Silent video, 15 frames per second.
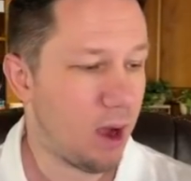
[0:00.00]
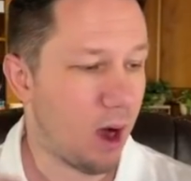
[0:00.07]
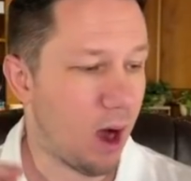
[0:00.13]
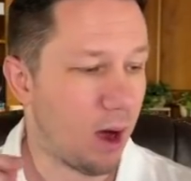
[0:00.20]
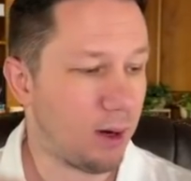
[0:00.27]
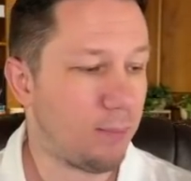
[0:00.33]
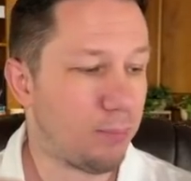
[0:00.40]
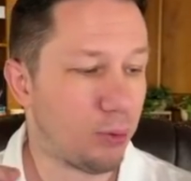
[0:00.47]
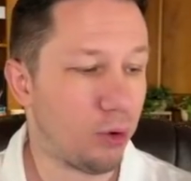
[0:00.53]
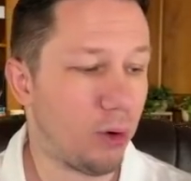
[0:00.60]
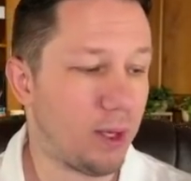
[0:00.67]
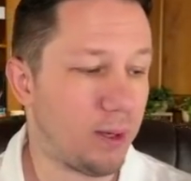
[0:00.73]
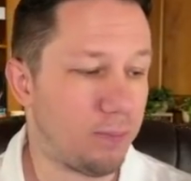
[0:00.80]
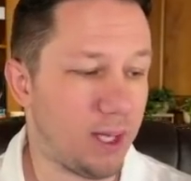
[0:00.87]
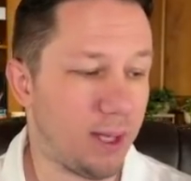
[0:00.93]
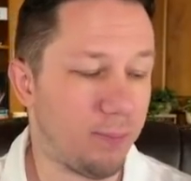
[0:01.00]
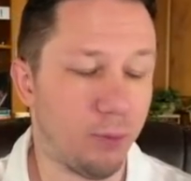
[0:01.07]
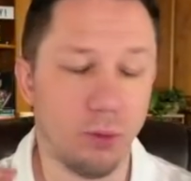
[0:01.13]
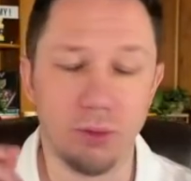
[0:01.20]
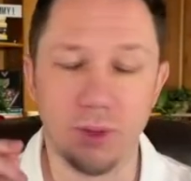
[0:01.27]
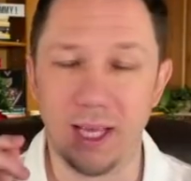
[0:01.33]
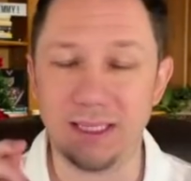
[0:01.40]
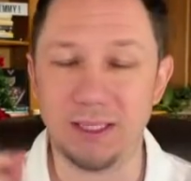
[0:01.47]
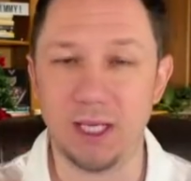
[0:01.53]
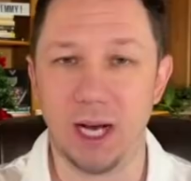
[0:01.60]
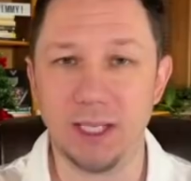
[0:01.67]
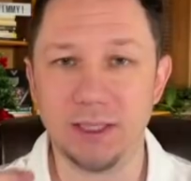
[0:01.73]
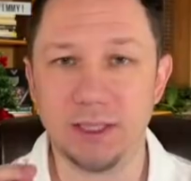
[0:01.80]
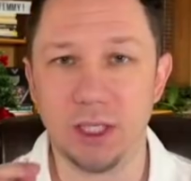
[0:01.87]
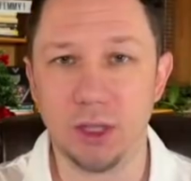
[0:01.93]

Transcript: Unemployed people, it does